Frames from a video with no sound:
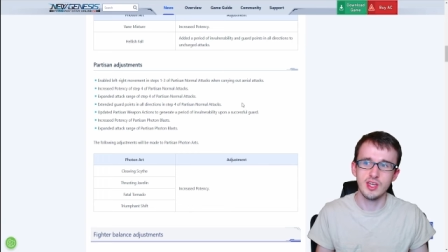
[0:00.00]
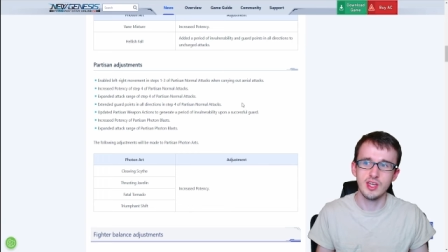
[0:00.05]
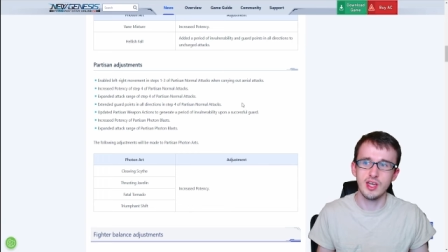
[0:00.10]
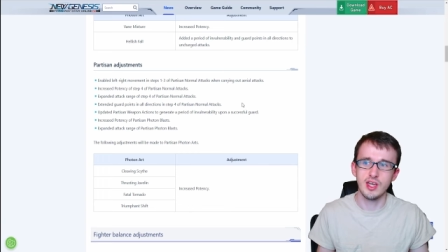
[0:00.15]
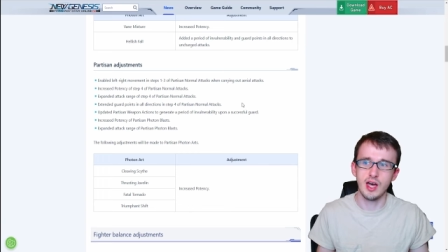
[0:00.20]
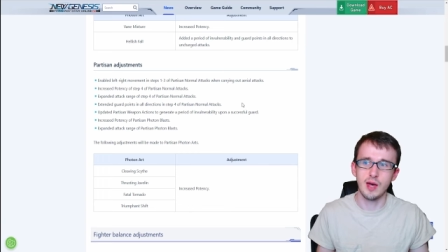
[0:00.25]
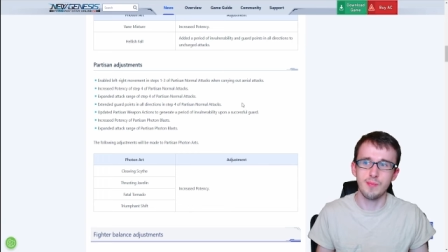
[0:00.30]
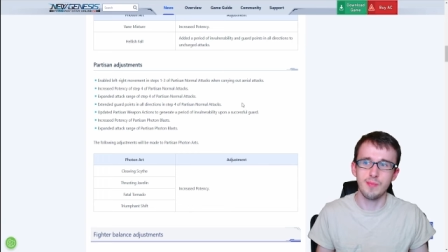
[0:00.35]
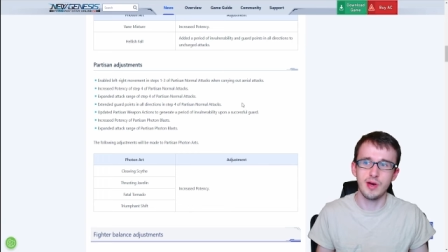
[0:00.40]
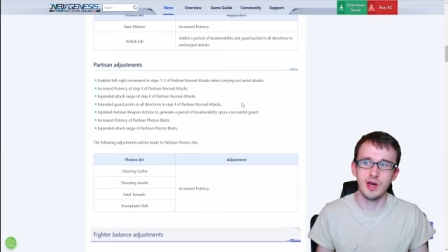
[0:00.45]

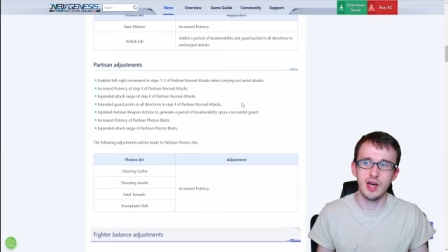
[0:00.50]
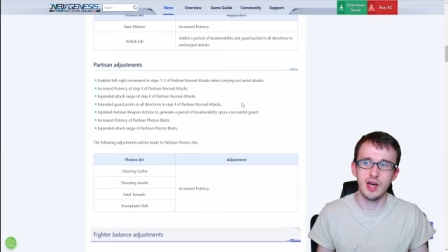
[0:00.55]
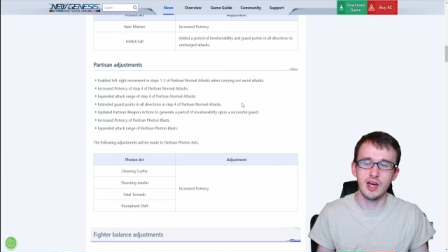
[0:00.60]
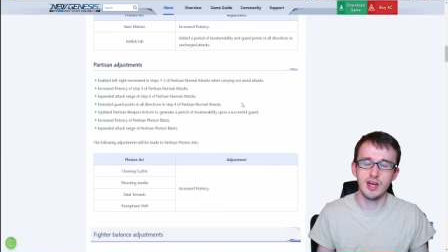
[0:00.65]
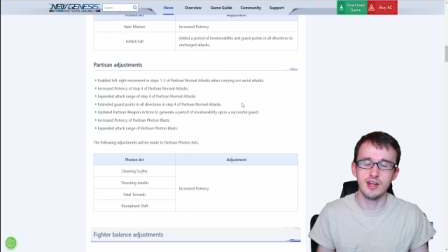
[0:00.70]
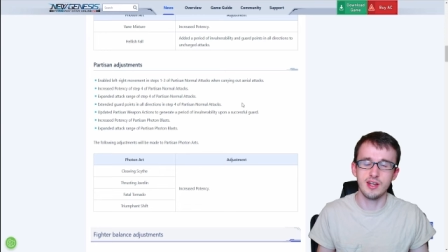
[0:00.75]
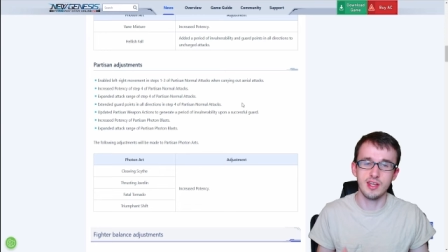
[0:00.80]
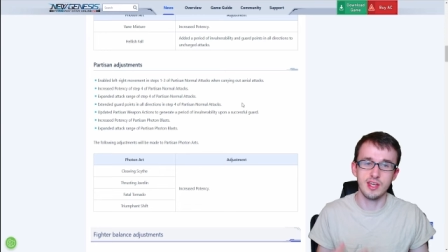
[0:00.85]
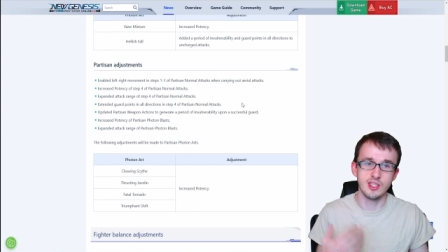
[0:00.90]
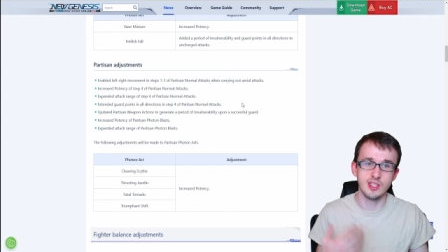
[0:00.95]
upon
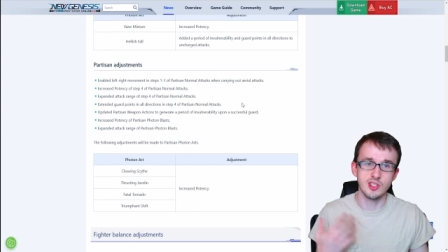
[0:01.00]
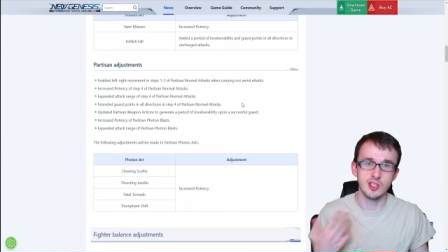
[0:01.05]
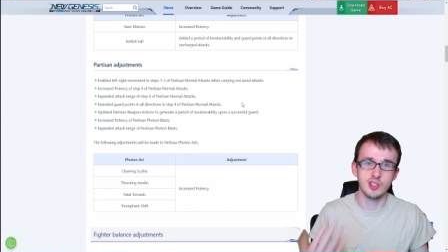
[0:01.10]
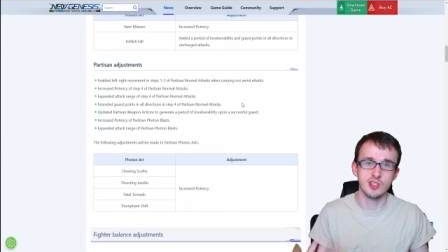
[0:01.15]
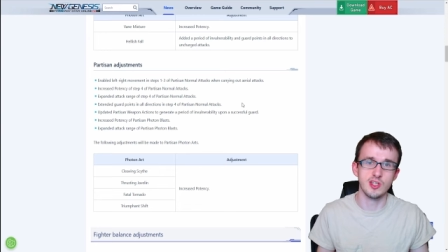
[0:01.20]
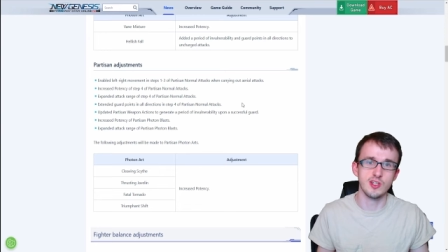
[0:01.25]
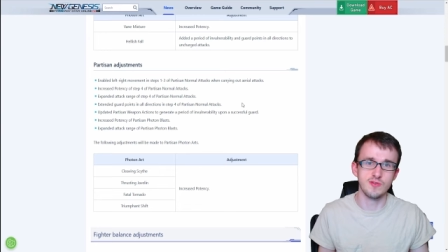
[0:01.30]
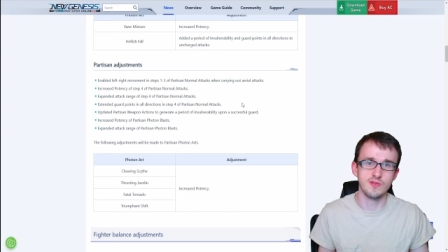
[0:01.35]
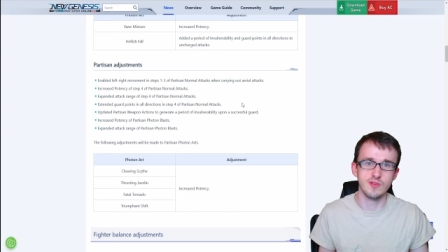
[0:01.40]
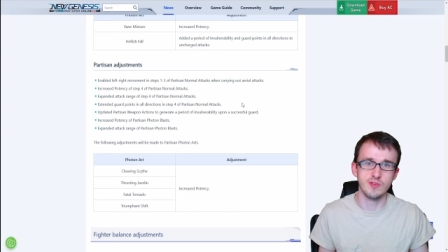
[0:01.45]
a
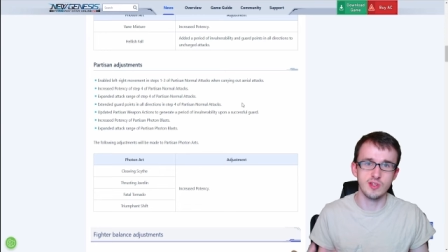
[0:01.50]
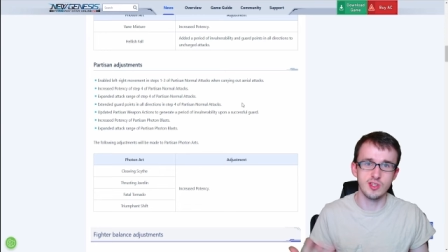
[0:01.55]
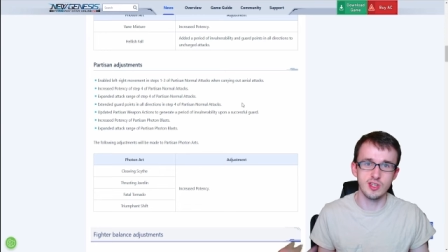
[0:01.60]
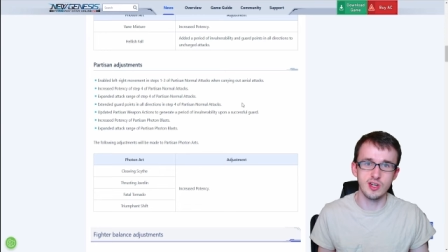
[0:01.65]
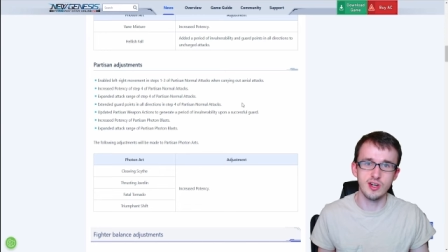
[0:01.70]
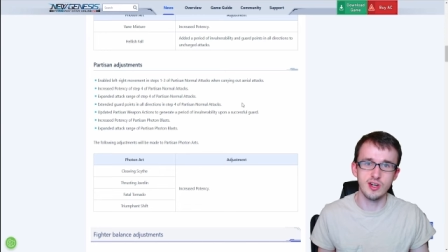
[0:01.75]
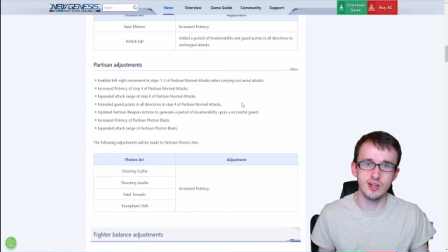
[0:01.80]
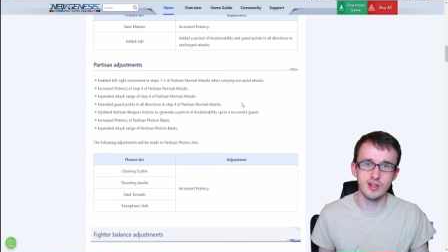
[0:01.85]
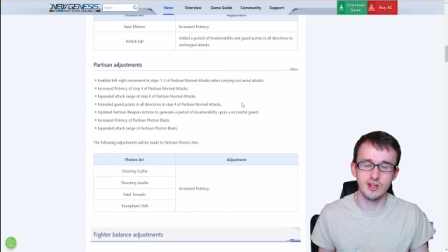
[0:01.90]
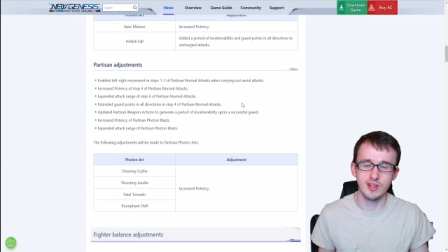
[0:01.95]
successful
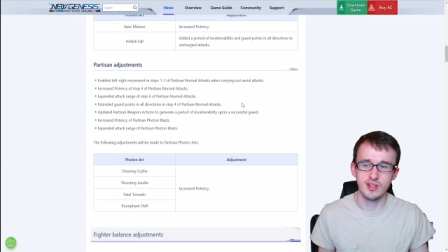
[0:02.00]
guard.